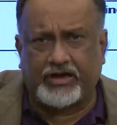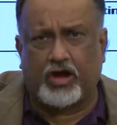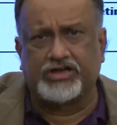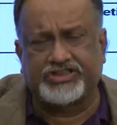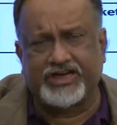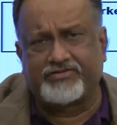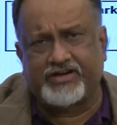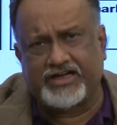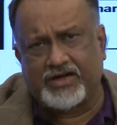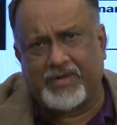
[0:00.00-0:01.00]

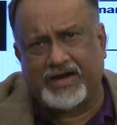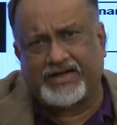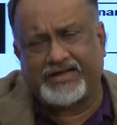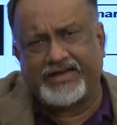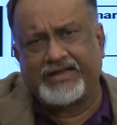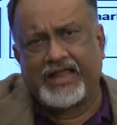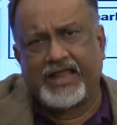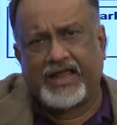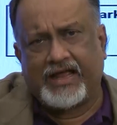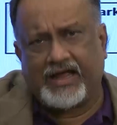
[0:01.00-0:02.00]
concentrated marketing,
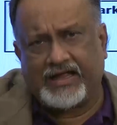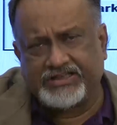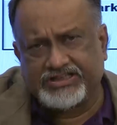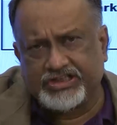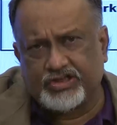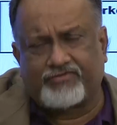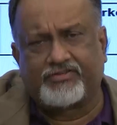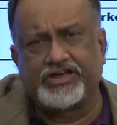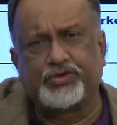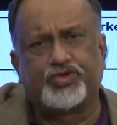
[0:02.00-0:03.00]
this is
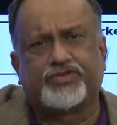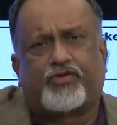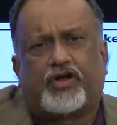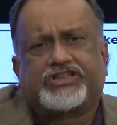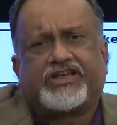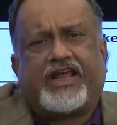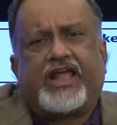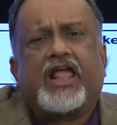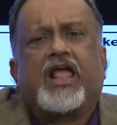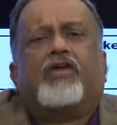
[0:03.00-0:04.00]
often used for say
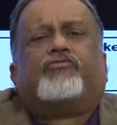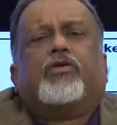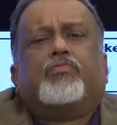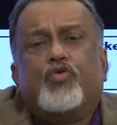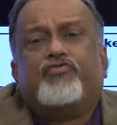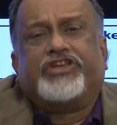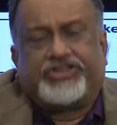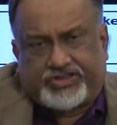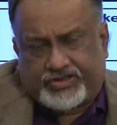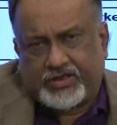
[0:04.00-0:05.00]
for
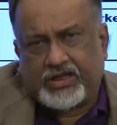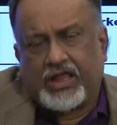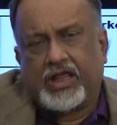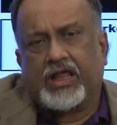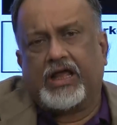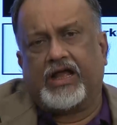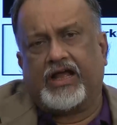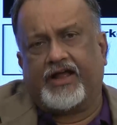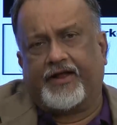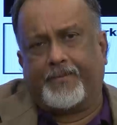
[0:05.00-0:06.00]
movies
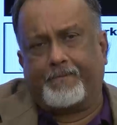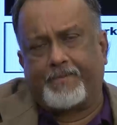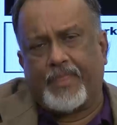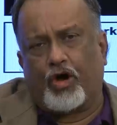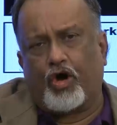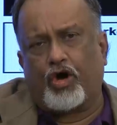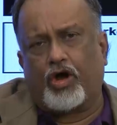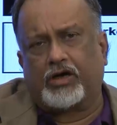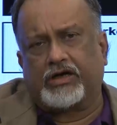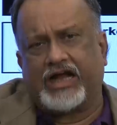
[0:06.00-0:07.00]

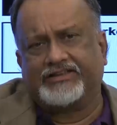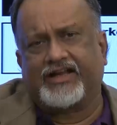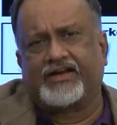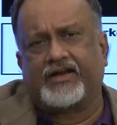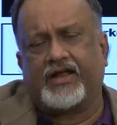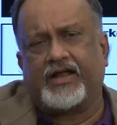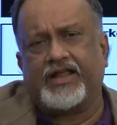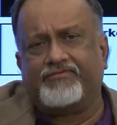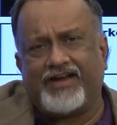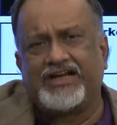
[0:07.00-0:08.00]
or other
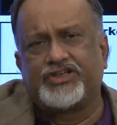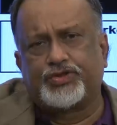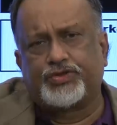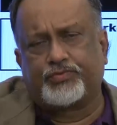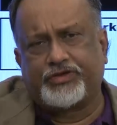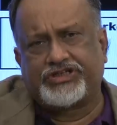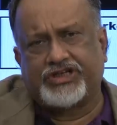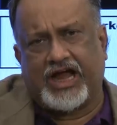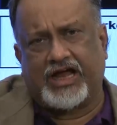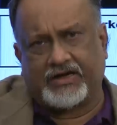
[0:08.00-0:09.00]
events which
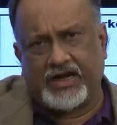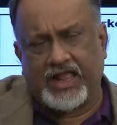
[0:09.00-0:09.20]
are